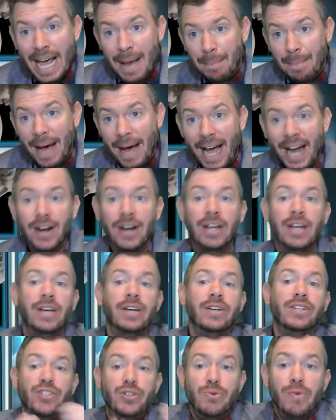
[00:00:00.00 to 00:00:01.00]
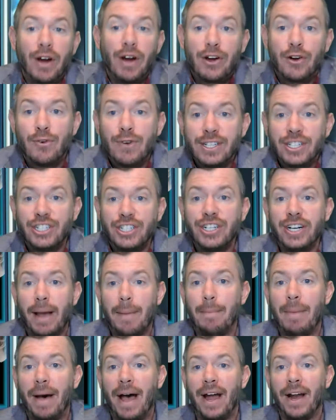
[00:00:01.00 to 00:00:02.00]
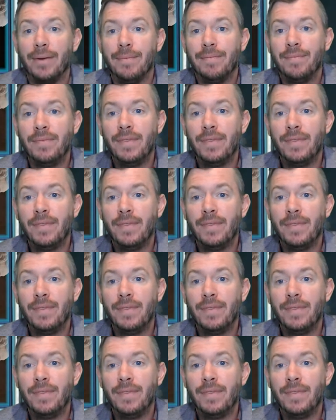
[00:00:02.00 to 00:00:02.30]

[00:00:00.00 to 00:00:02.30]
empire to a Christian empire.